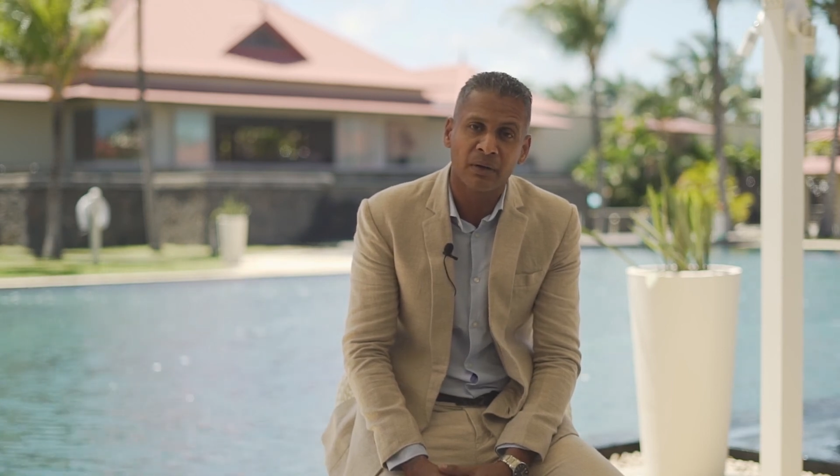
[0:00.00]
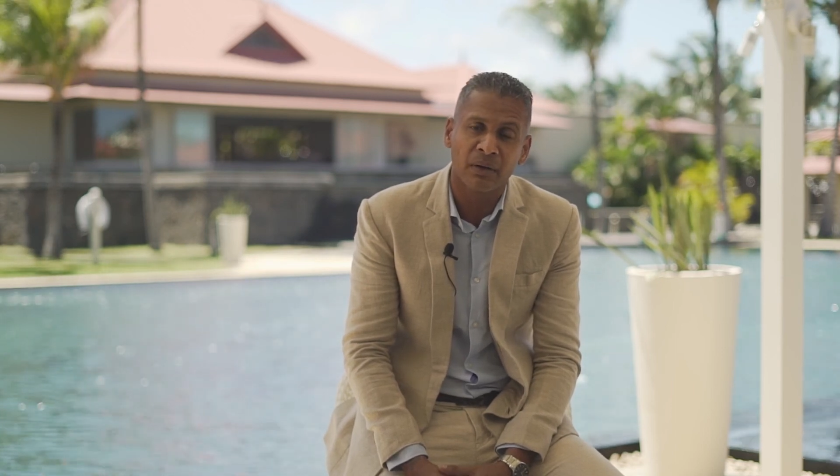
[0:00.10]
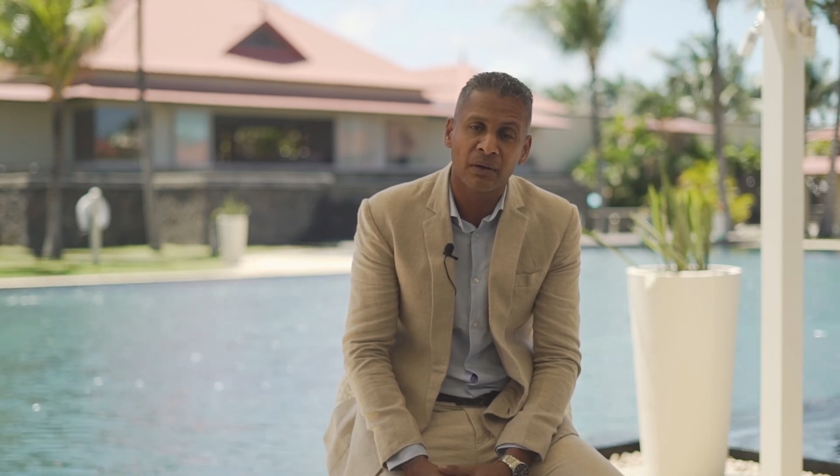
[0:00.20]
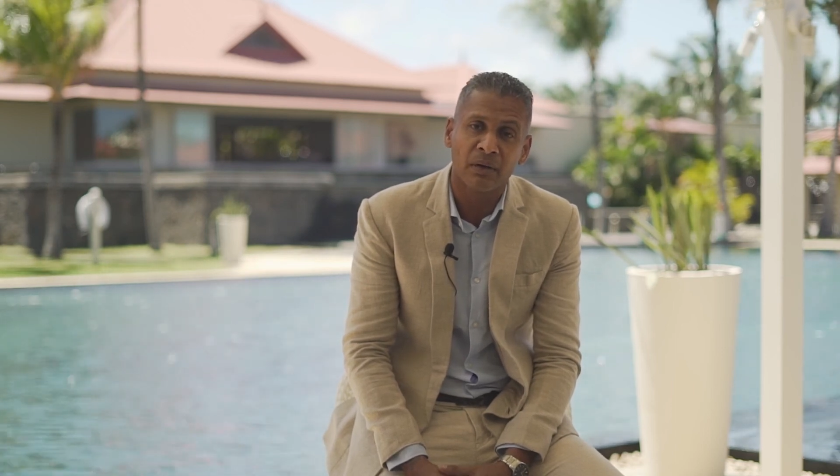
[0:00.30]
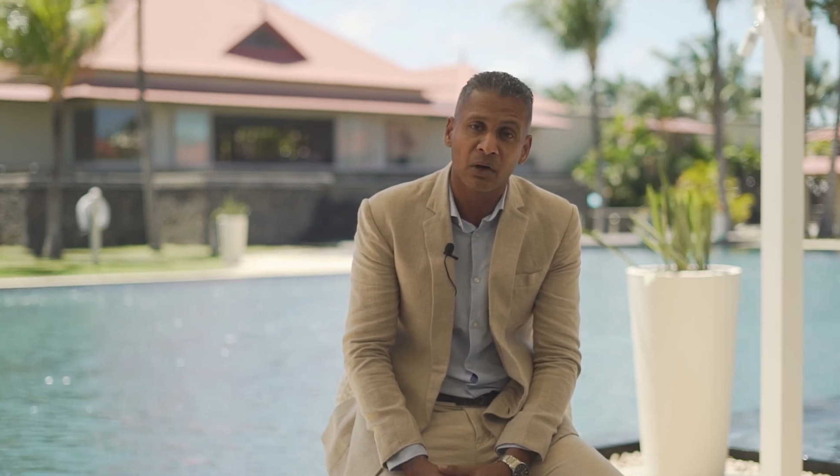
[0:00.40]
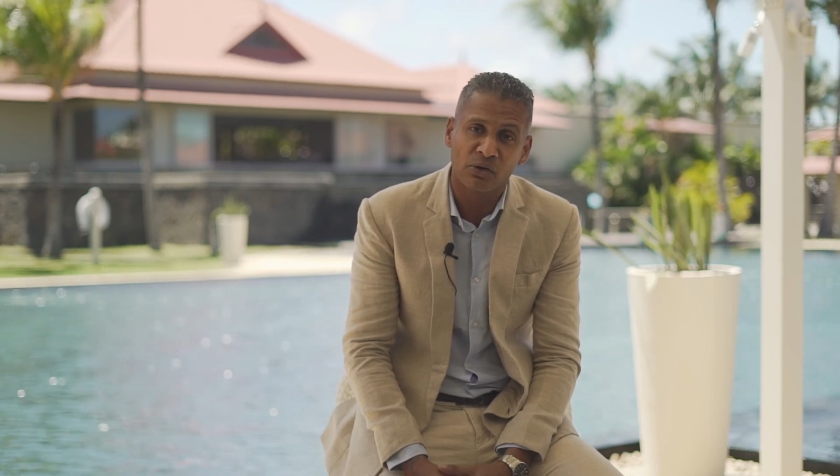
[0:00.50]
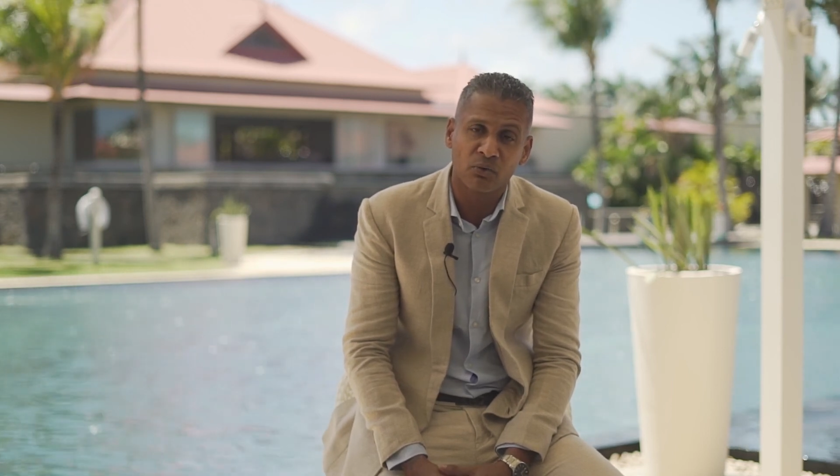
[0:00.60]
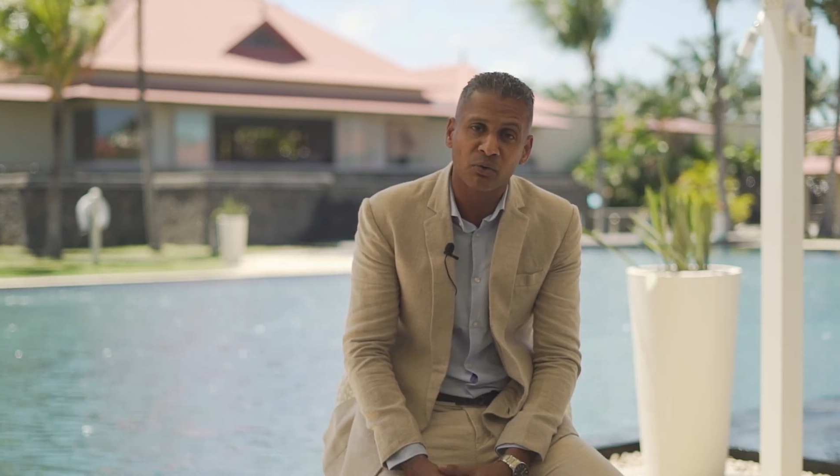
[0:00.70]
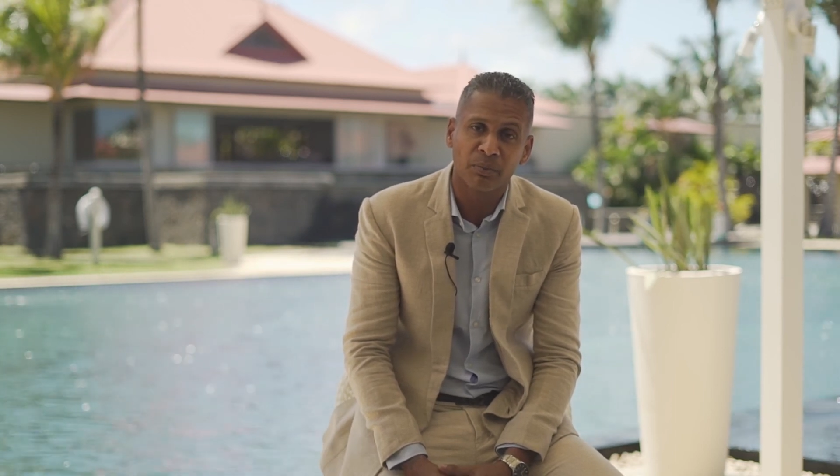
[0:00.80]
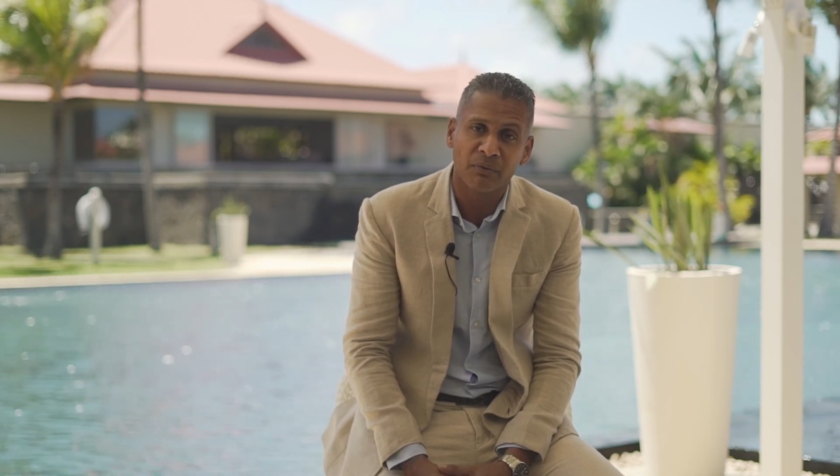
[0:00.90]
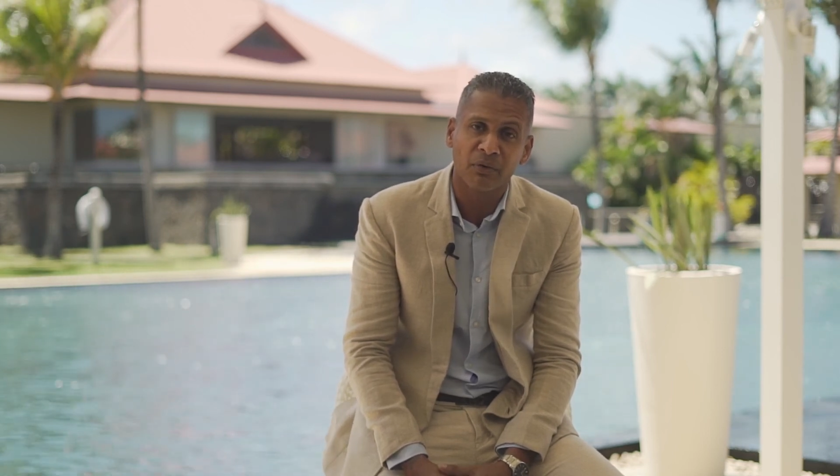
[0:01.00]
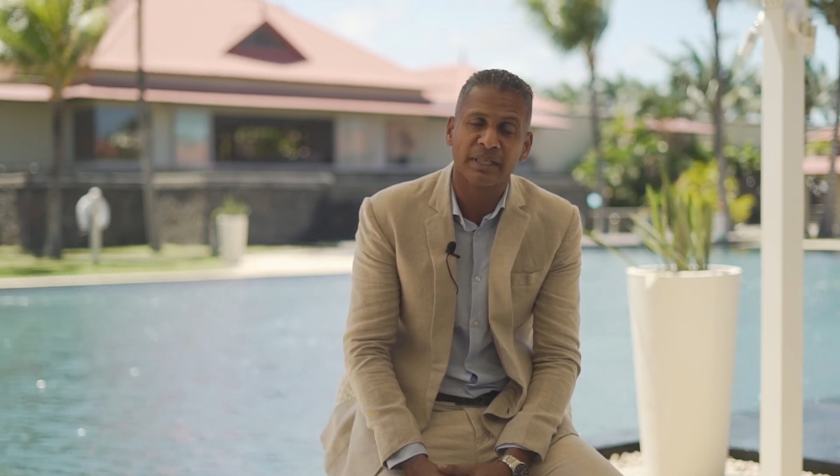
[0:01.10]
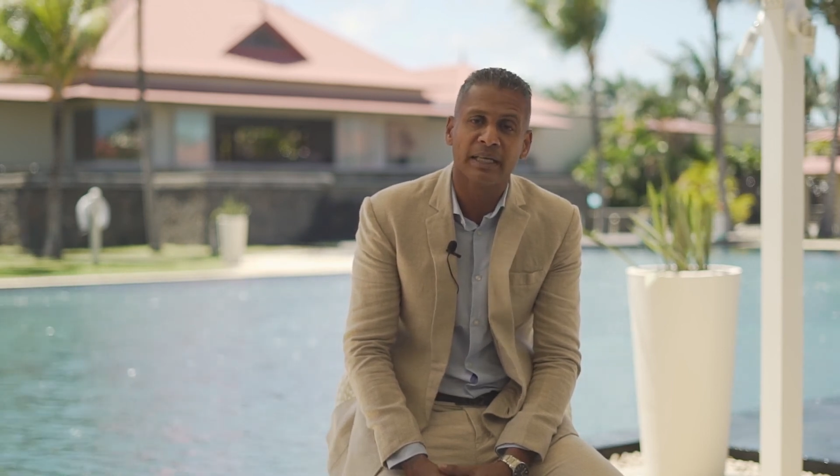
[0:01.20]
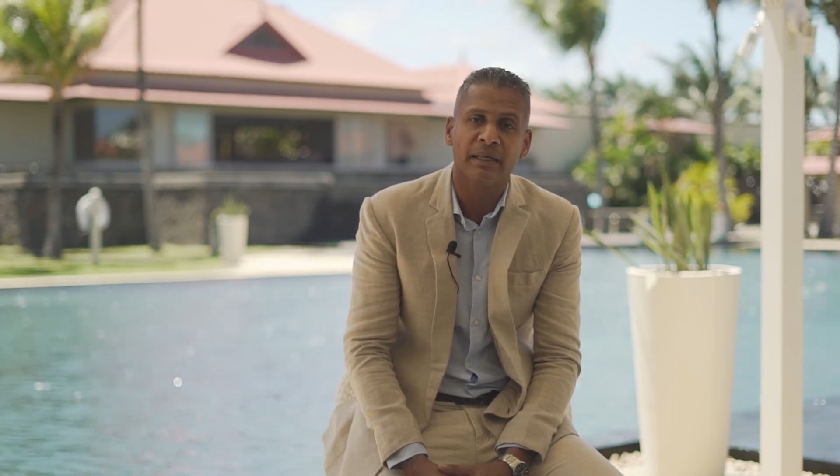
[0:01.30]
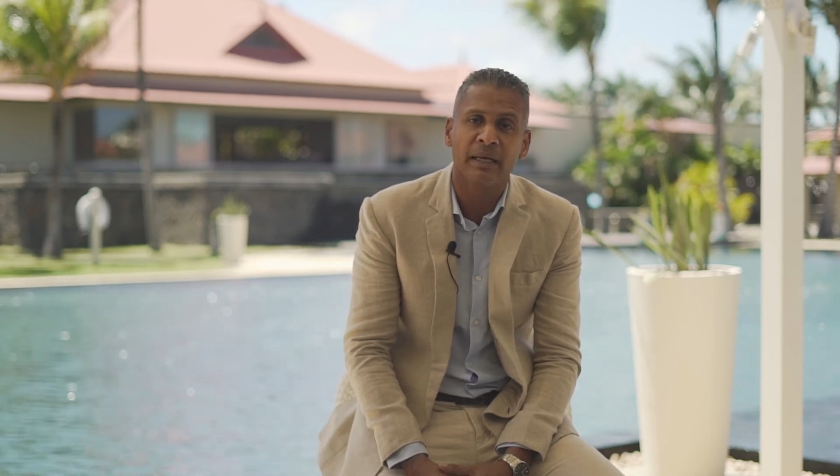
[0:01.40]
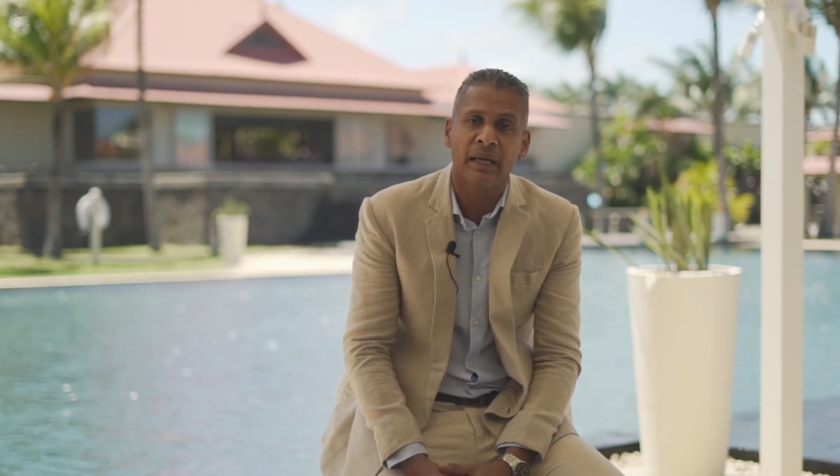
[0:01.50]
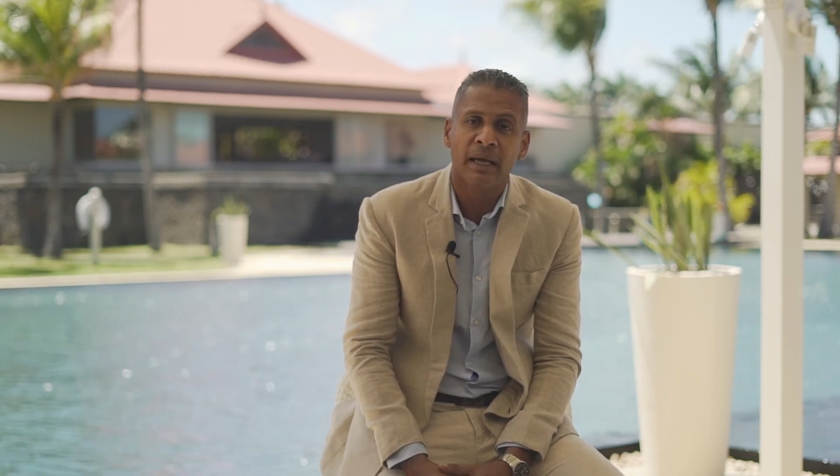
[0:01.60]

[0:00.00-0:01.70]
the Lux Group of Hotels,